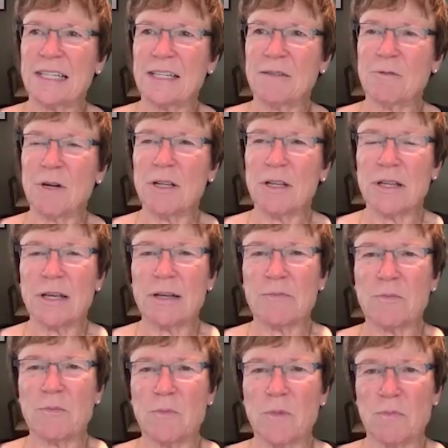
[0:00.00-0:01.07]
well,
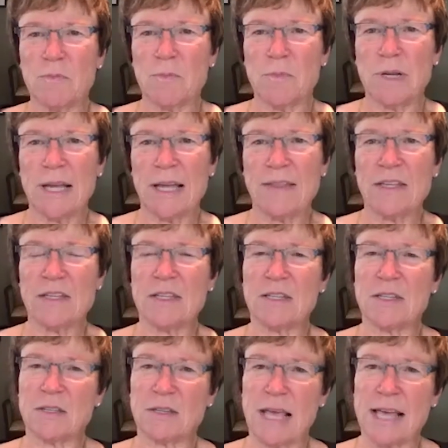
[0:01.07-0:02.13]
and this
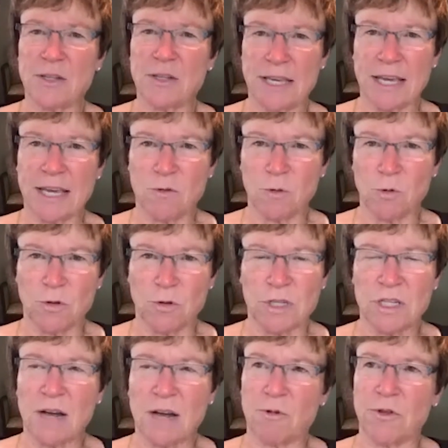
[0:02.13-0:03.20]
is as they get older, it's
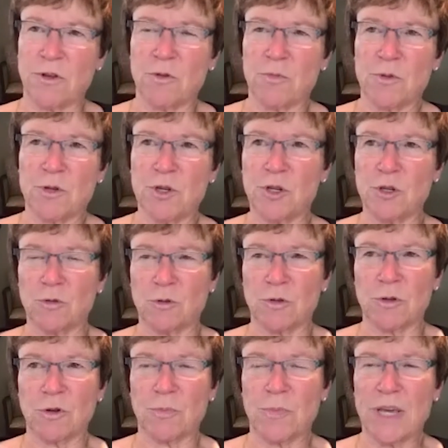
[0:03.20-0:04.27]
not when they're children
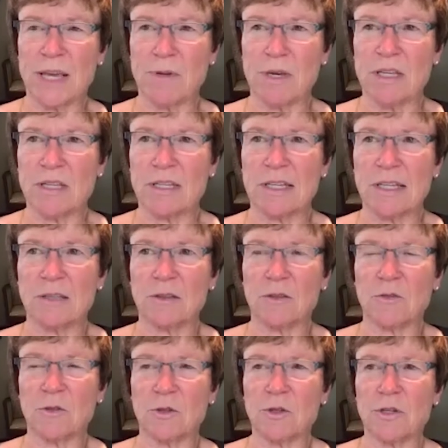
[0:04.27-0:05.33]
or babies,
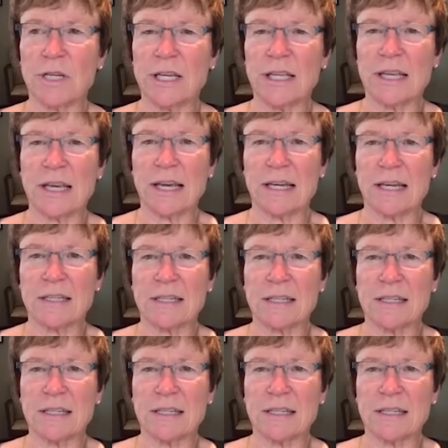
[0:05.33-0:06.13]
learning that